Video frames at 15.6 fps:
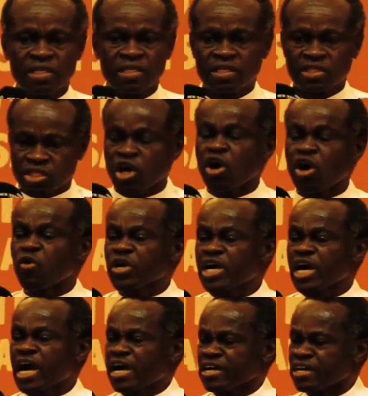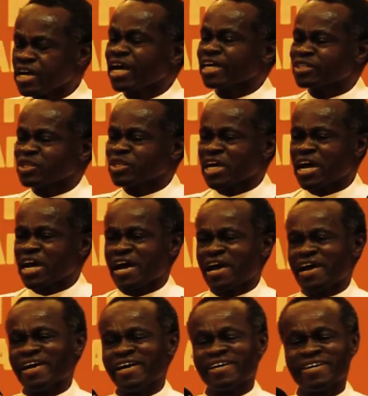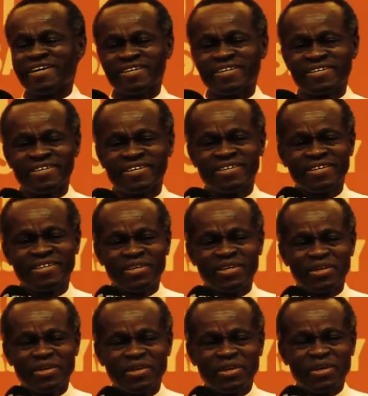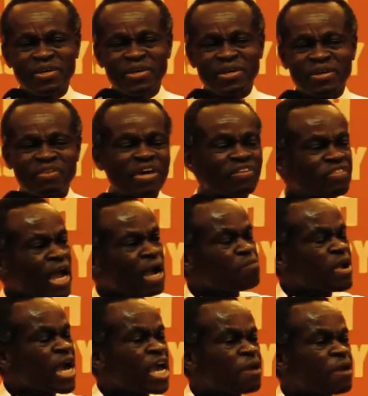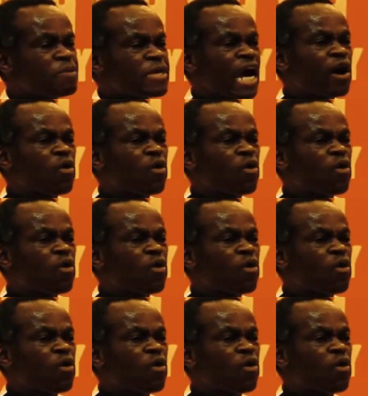So we are here today that there may be a